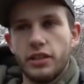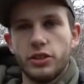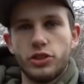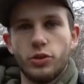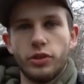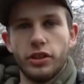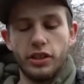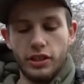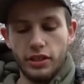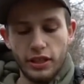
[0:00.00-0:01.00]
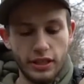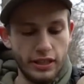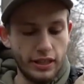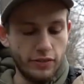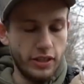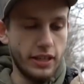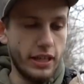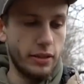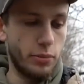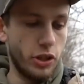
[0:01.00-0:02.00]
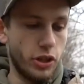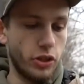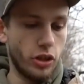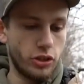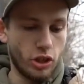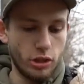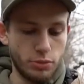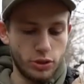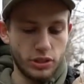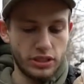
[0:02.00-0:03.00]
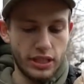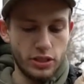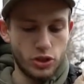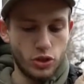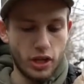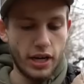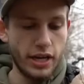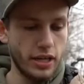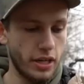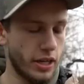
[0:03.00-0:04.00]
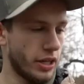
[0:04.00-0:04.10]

So we're going to get everything and put it under our tarp so it stays dry.